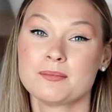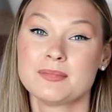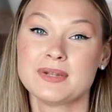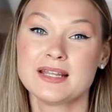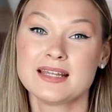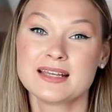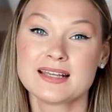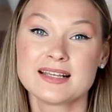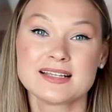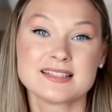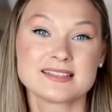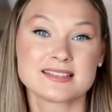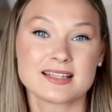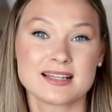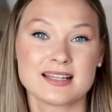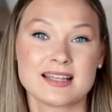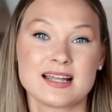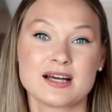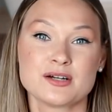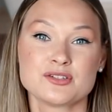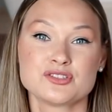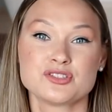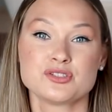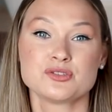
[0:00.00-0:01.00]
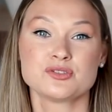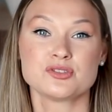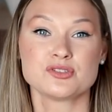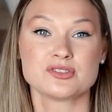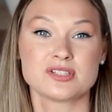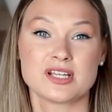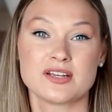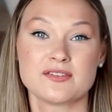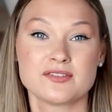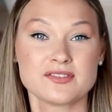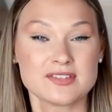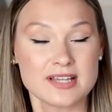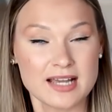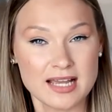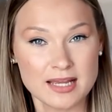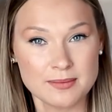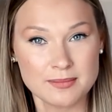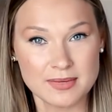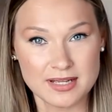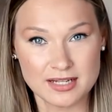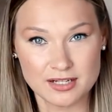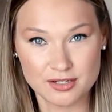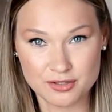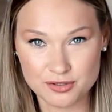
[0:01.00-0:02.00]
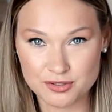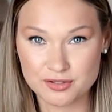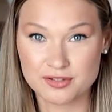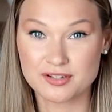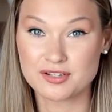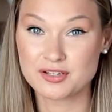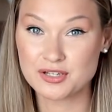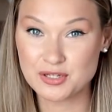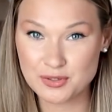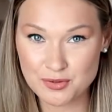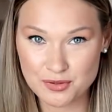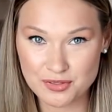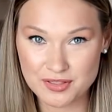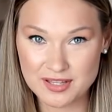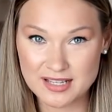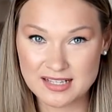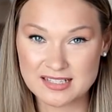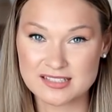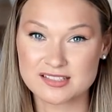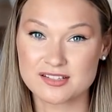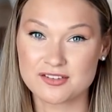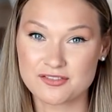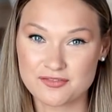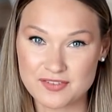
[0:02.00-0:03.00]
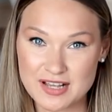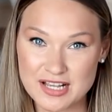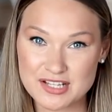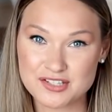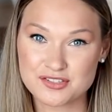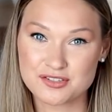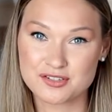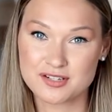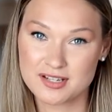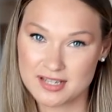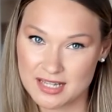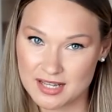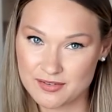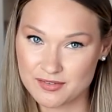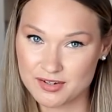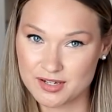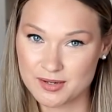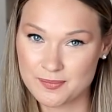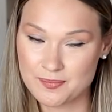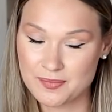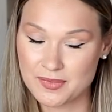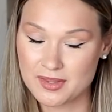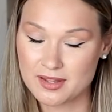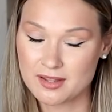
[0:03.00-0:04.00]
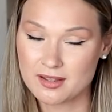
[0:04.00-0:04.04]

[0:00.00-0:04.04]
Blinkist allows you to save time and learn new things faster than ever.